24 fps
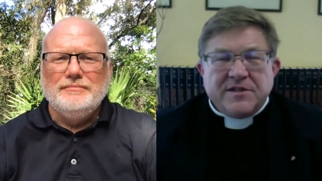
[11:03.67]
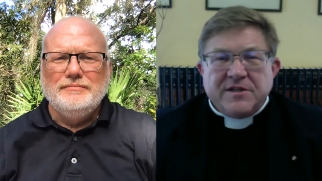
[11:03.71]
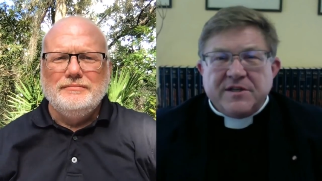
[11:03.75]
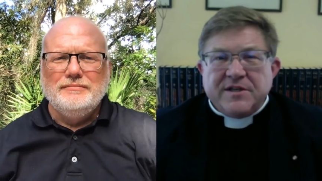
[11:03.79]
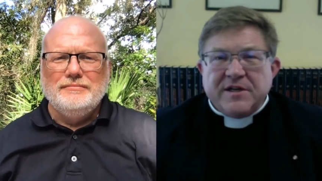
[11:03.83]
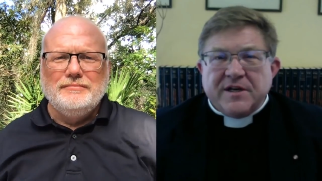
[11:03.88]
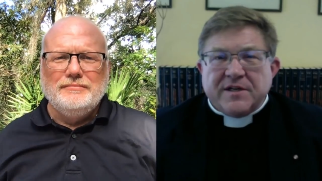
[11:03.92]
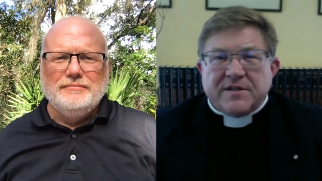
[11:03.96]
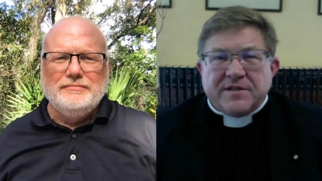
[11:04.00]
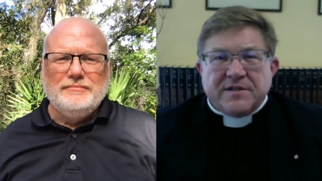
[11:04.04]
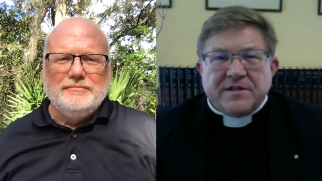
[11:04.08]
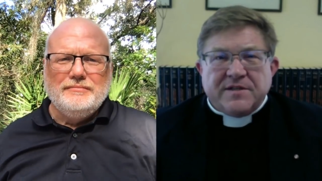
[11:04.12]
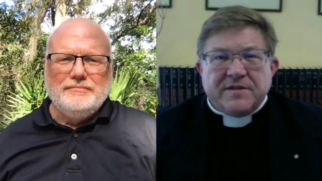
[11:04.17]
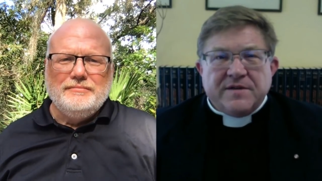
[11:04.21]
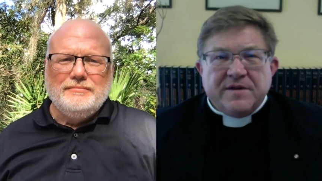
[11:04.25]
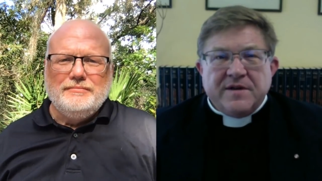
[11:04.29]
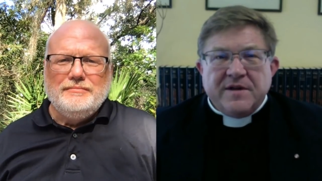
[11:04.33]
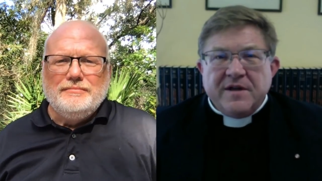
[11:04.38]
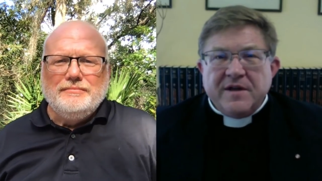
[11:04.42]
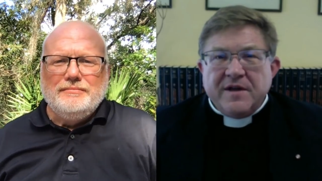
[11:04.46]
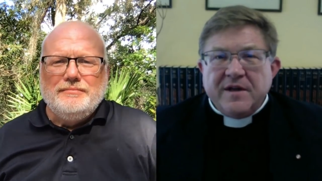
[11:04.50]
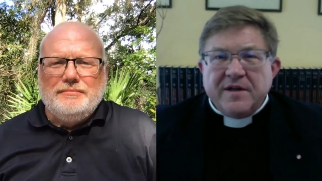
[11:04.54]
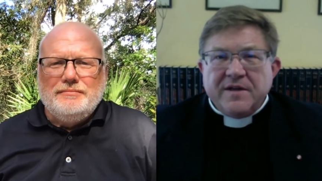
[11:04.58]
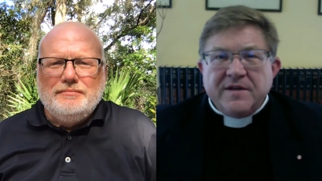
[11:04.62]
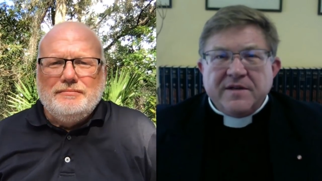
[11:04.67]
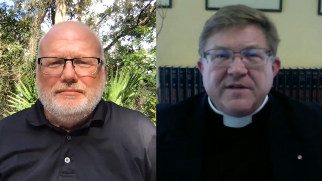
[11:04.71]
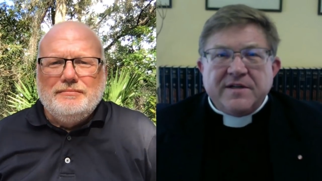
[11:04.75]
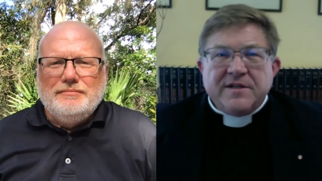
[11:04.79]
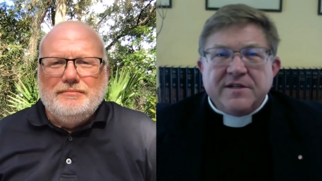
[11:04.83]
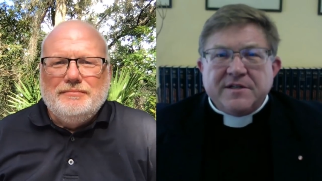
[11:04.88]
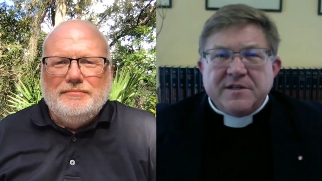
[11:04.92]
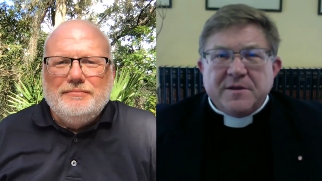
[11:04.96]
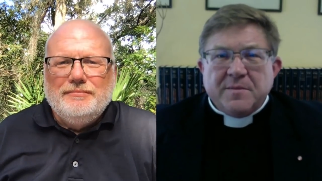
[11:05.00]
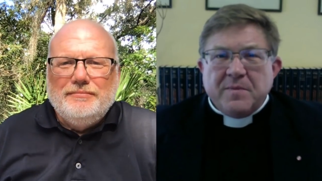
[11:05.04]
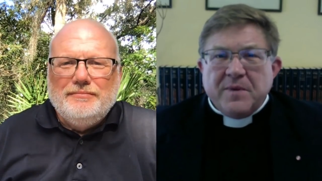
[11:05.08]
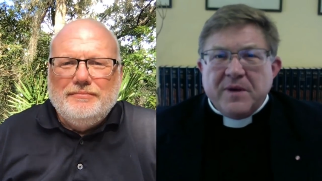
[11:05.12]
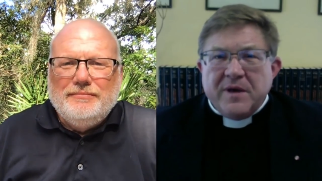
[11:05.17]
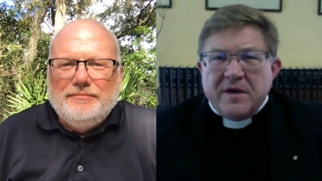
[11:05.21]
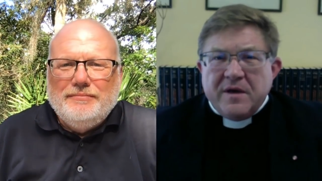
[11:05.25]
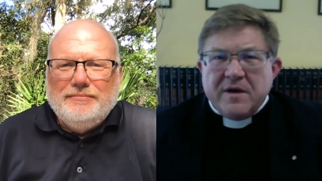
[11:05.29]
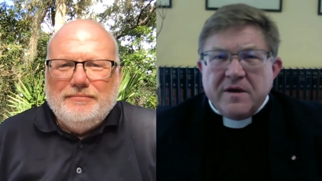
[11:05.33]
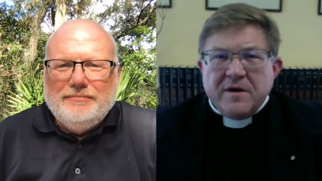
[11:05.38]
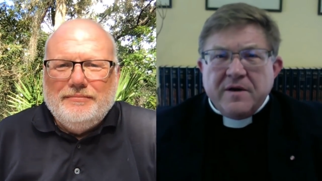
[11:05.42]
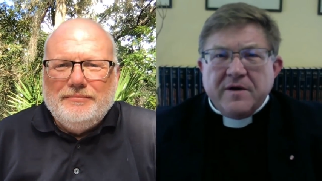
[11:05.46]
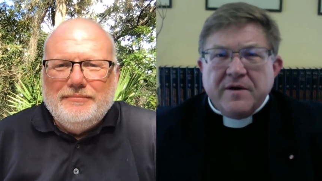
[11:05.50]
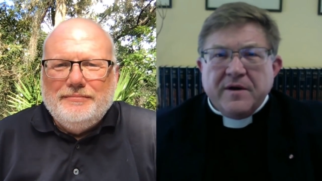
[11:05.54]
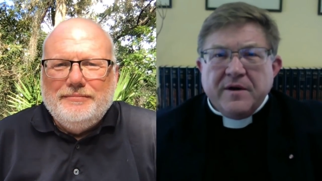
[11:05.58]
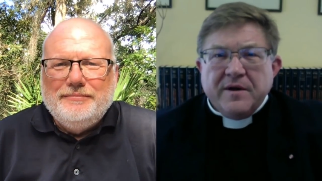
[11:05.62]
Speaker 1: mm. just
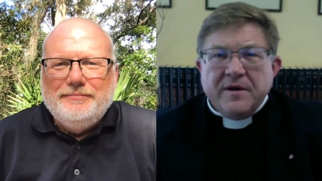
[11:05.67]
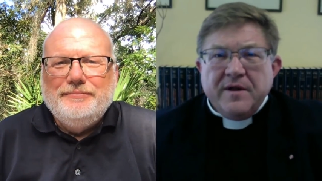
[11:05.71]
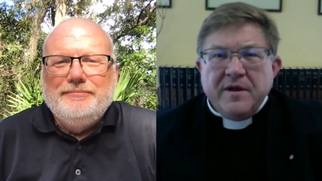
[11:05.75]
disappeared.